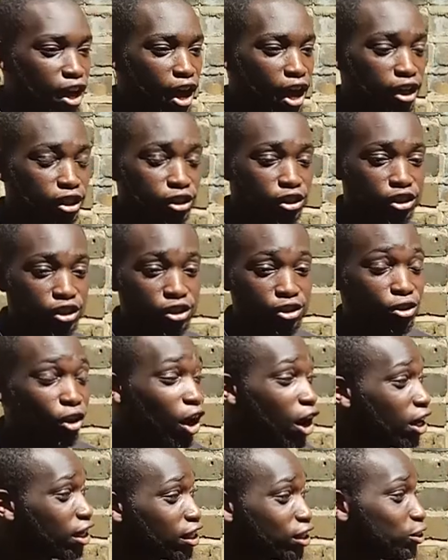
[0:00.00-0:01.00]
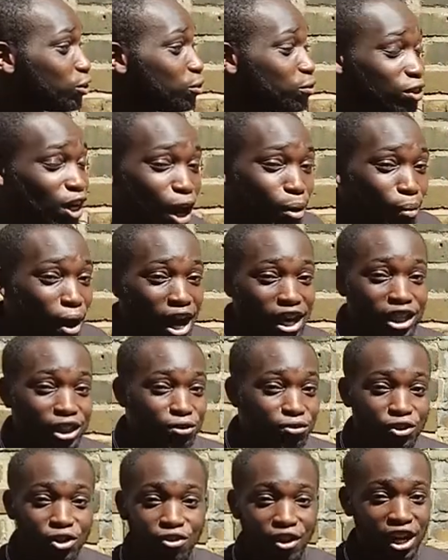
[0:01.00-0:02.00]
And you can't just do that by
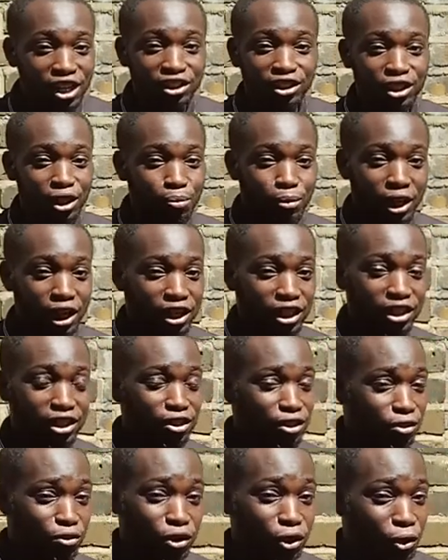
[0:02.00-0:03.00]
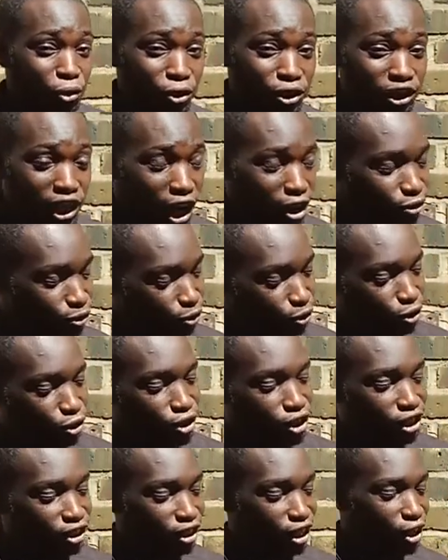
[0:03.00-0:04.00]
just theorizing about it. We call it Aristotle.
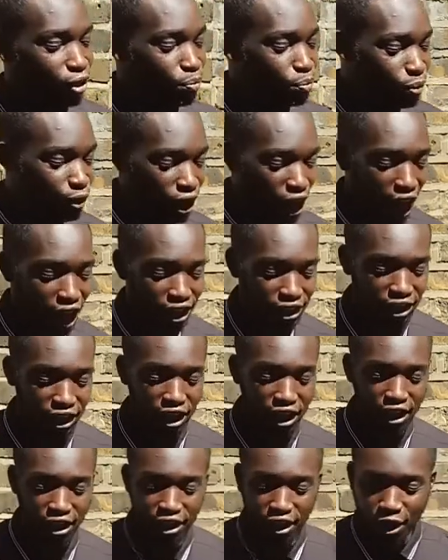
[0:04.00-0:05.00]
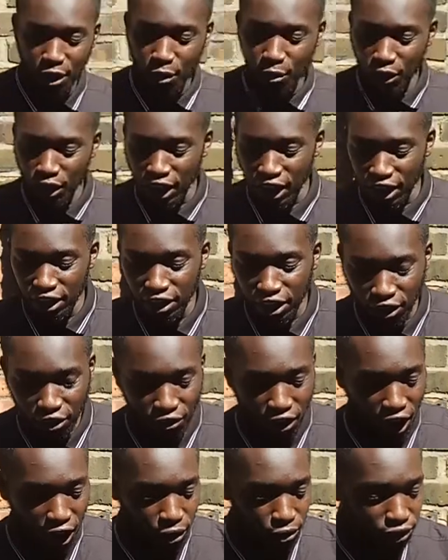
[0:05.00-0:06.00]
You need to be out there, in the
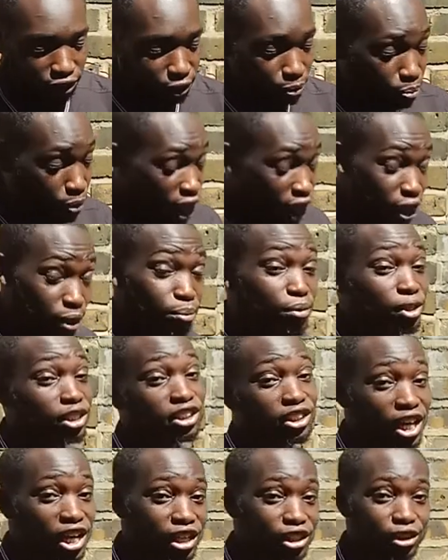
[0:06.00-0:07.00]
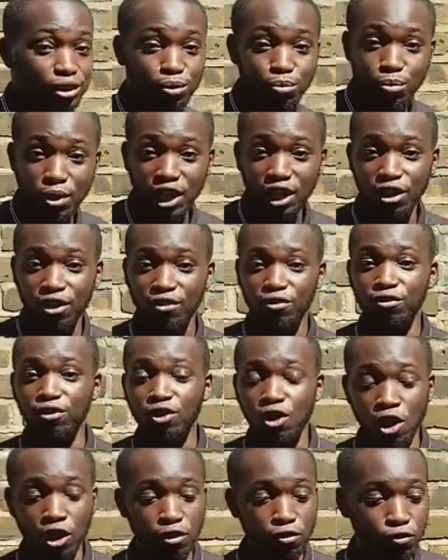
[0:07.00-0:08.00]
ground, making mistakes,
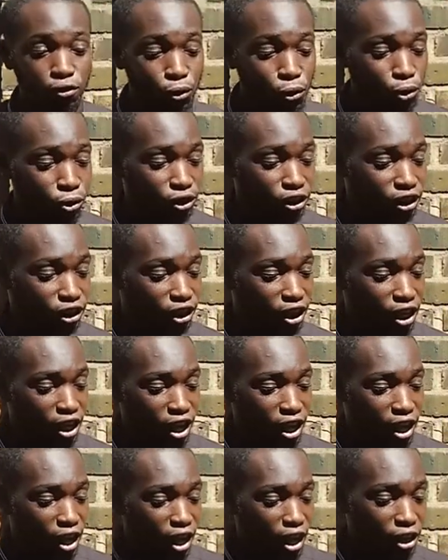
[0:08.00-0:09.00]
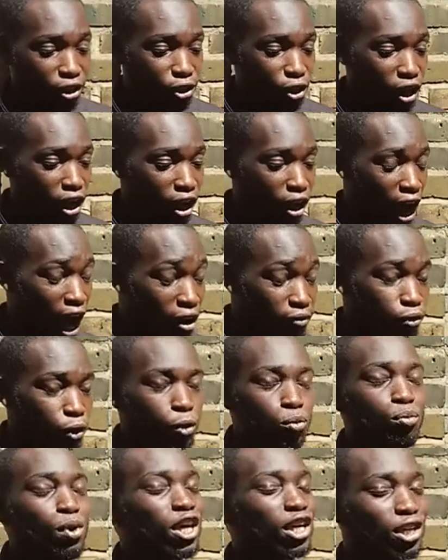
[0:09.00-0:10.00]
making uh, flaws, in your, uh,
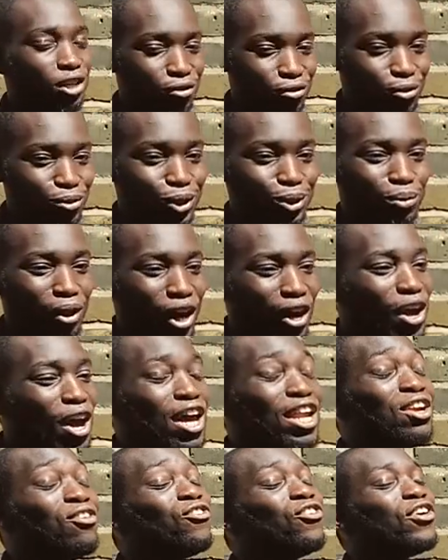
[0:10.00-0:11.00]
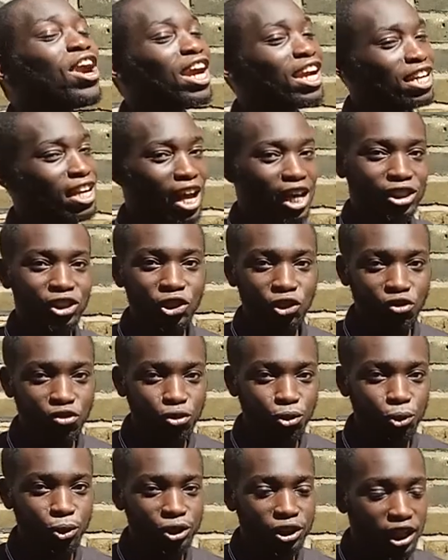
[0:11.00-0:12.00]
not making the flaws, but recognizing the
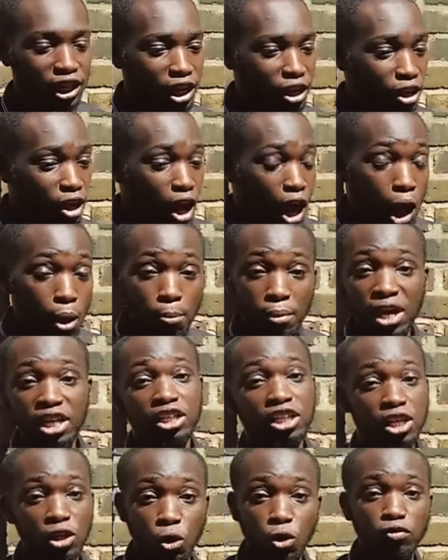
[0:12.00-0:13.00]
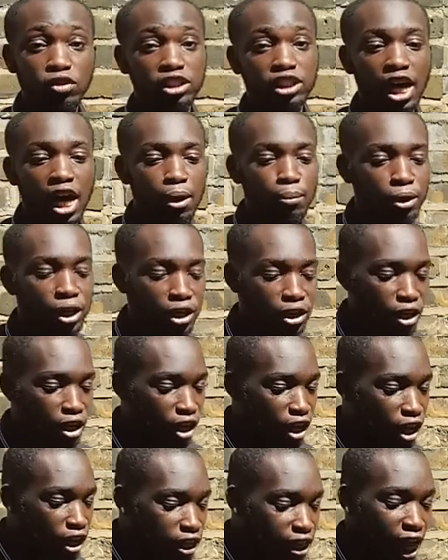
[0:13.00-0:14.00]
flaws and then amending it over time. And
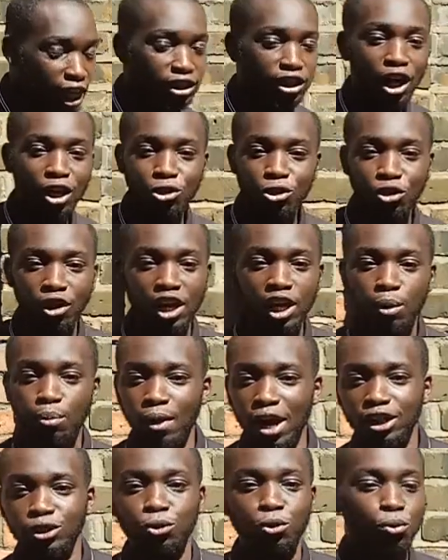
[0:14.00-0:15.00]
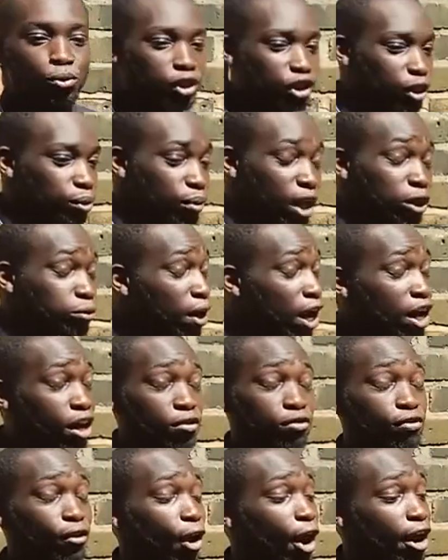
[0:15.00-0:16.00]
that's how you gain a practical wisdom. That's why
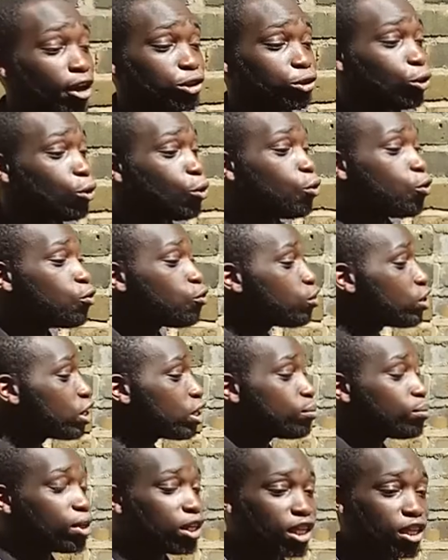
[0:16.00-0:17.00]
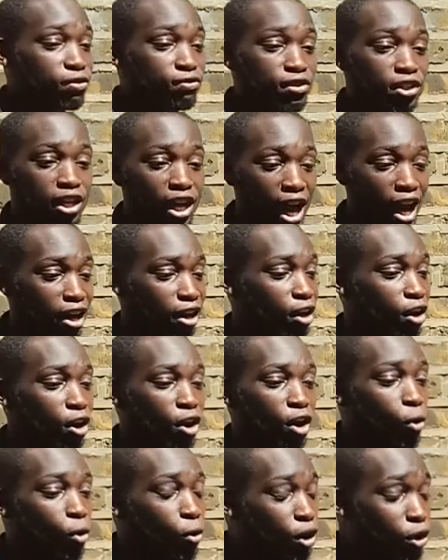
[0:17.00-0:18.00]
Aristotle really believed in, like,
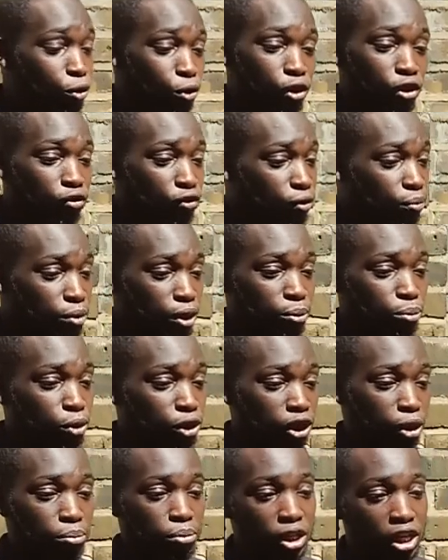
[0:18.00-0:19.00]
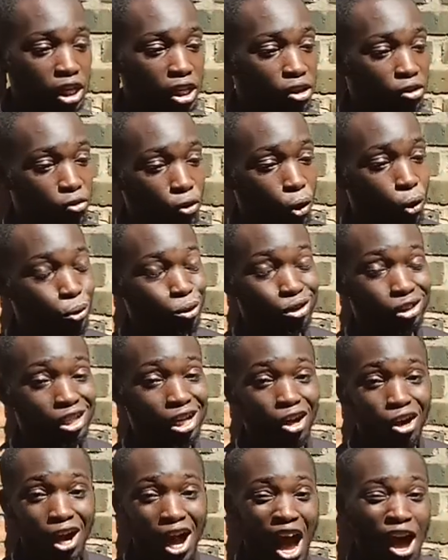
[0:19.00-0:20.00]
in order for people to be in roles, you
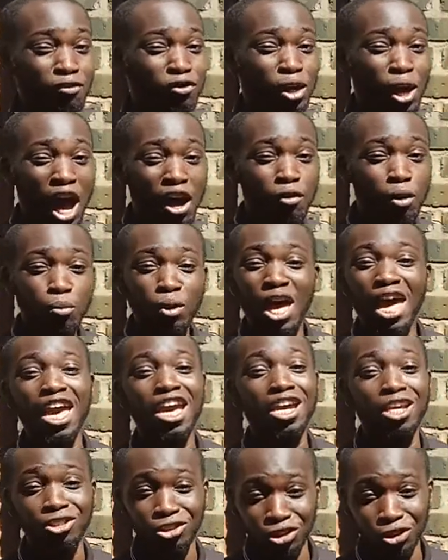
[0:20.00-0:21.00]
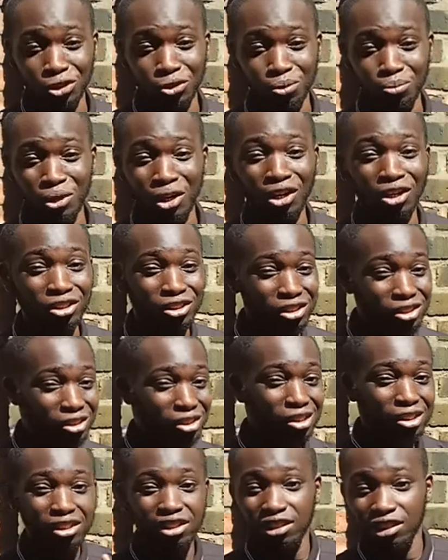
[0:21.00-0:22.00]
gotta have to have a better age than you, because
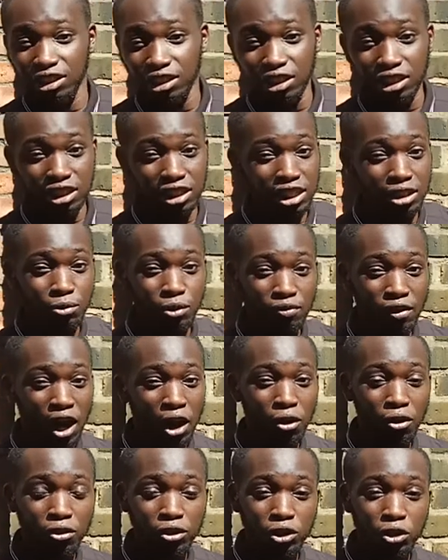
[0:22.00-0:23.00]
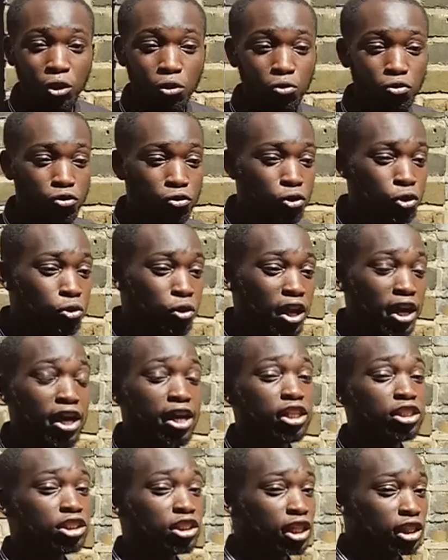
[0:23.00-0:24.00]
you, without, you know, through
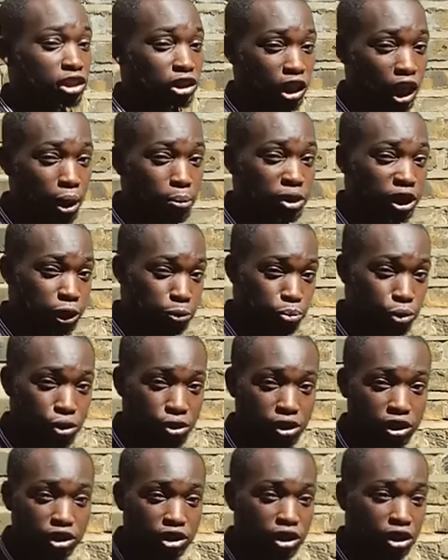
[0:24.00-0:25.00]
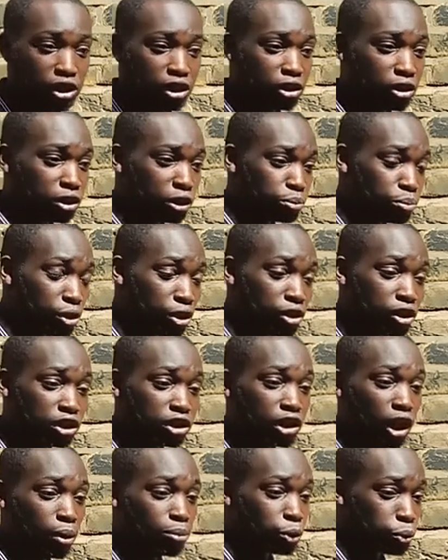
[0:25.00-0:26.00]
age tends to come experience, and
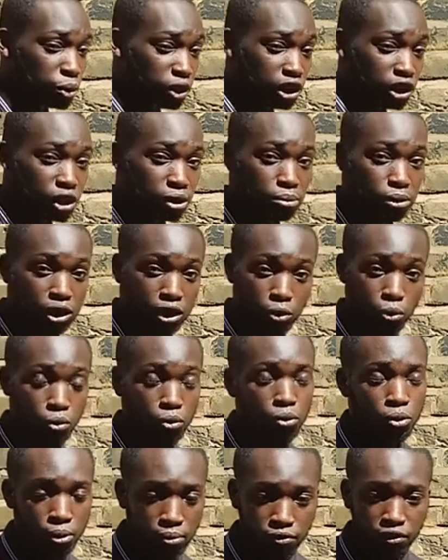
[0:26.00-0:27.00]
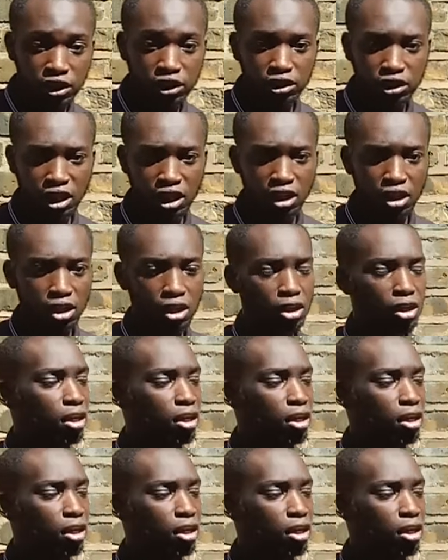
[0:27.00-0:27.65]
experience comes wisdom and all them things there.